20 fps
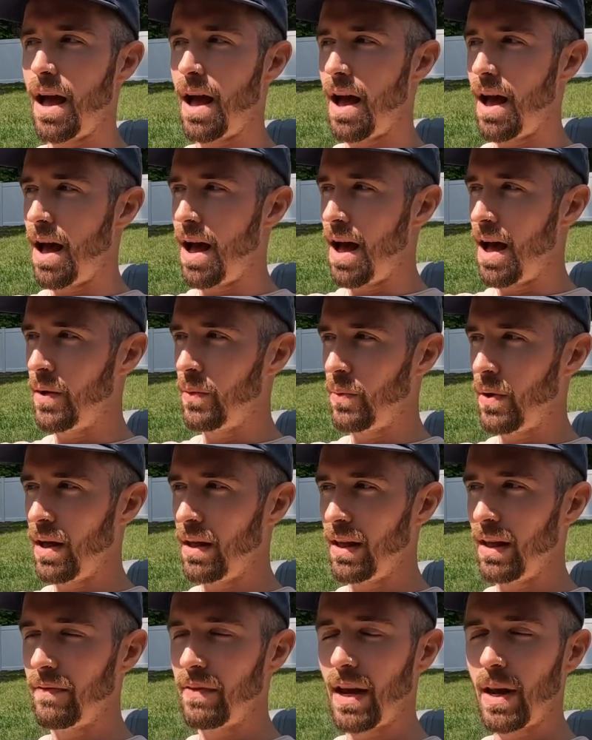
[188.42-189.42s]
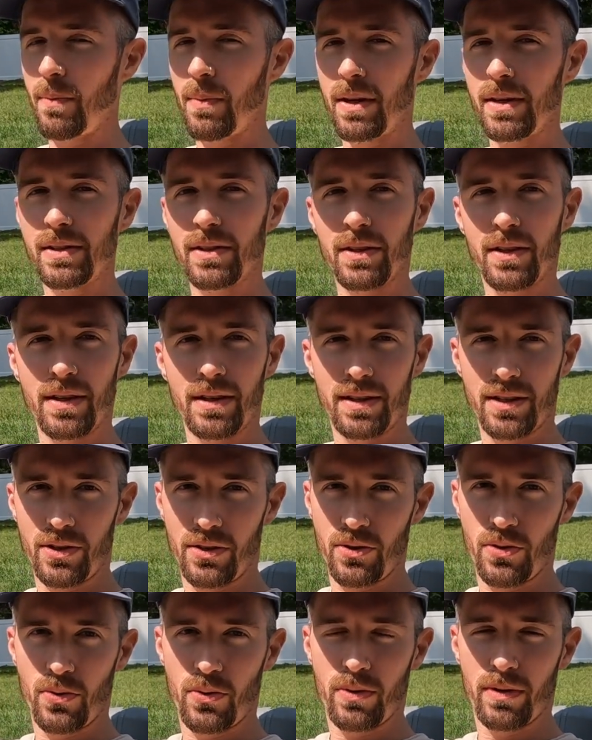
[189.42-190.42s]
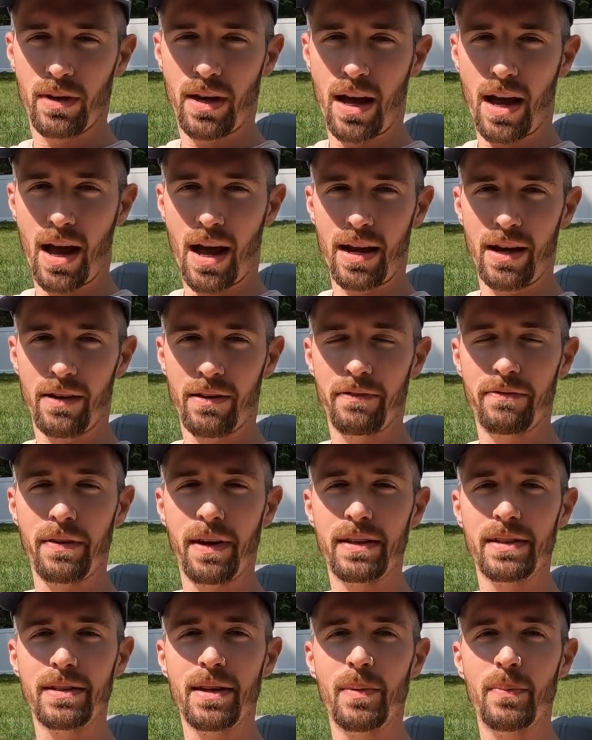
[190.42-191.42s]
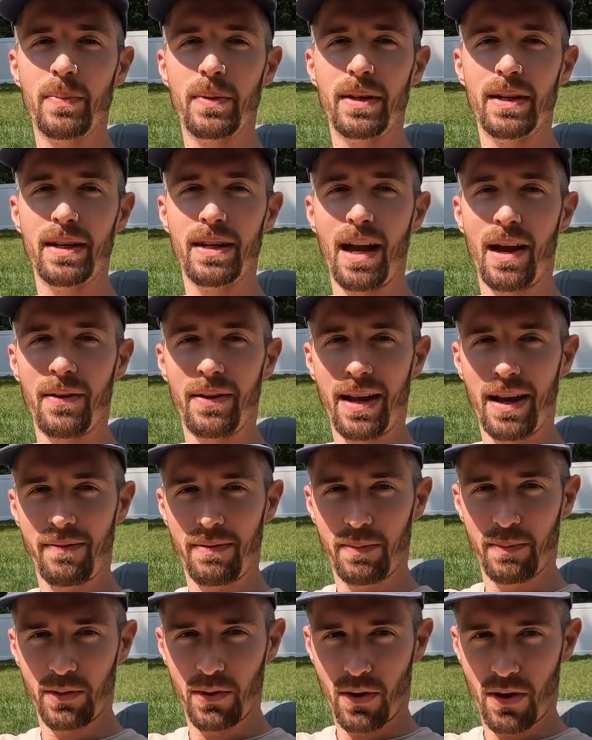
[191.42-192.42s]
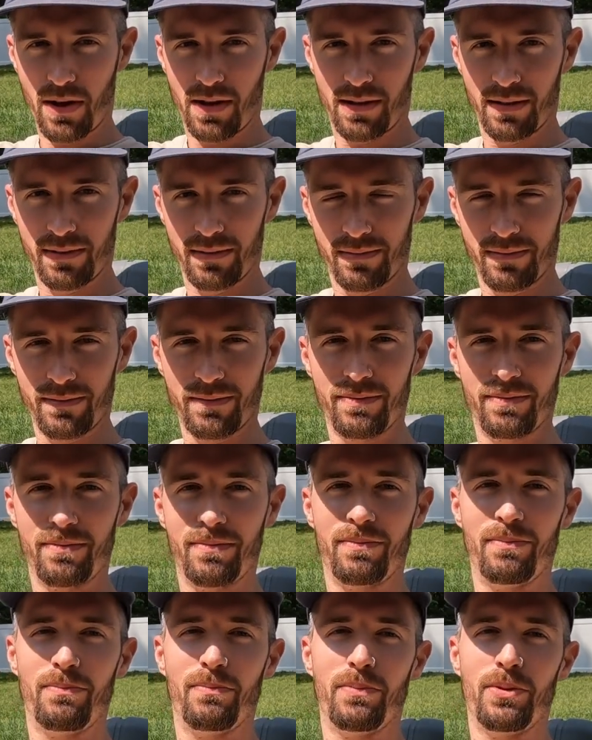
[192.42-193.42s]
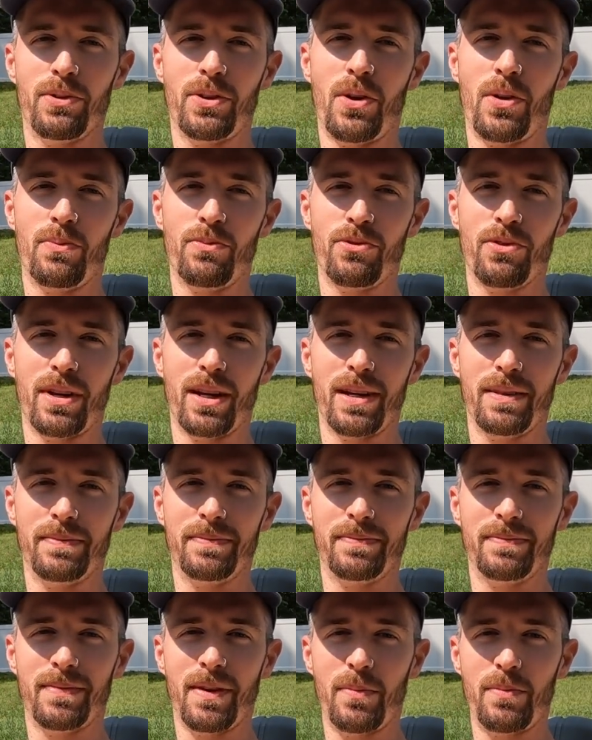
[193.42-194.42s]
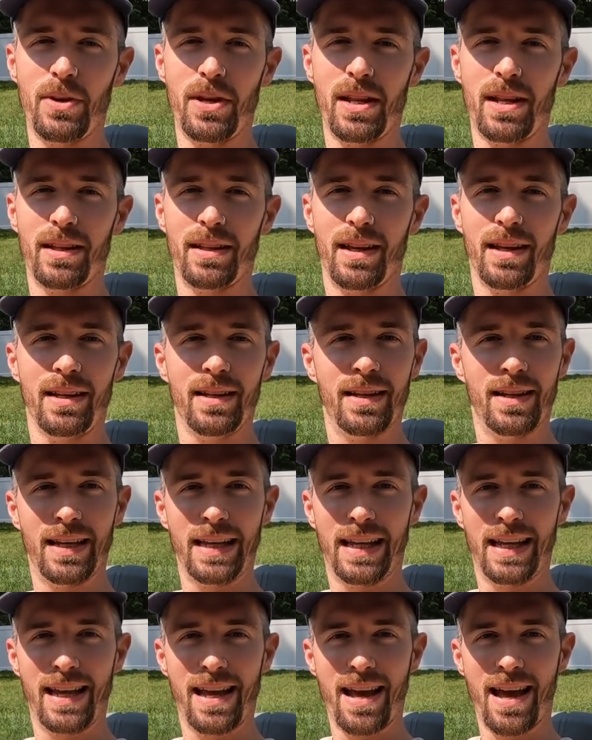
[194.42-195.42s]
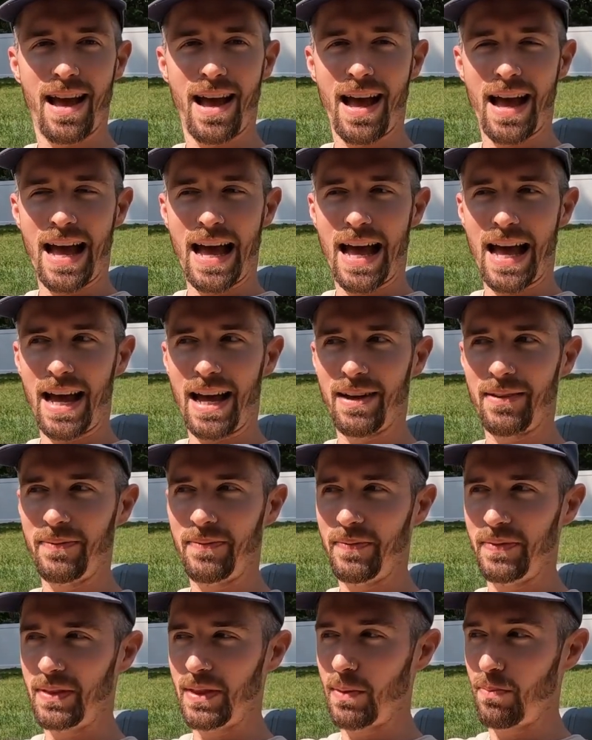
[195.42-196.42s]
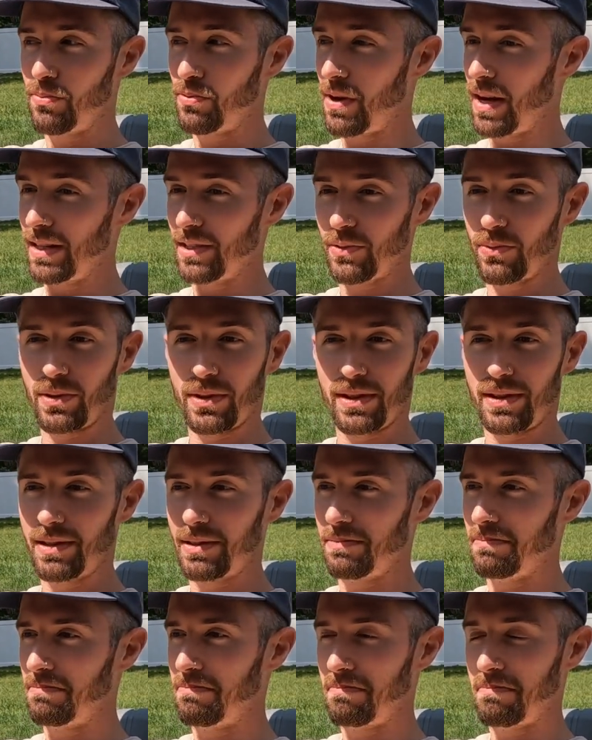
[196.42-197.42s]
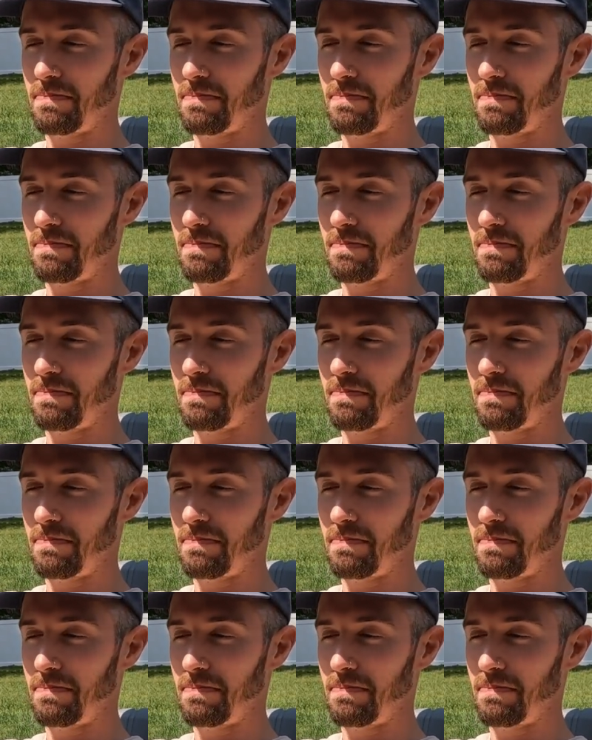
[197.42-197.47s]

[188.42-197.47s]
Well, if anybody's looking to hire a fence company, I would have them call Bruno and Maria immediately. The price was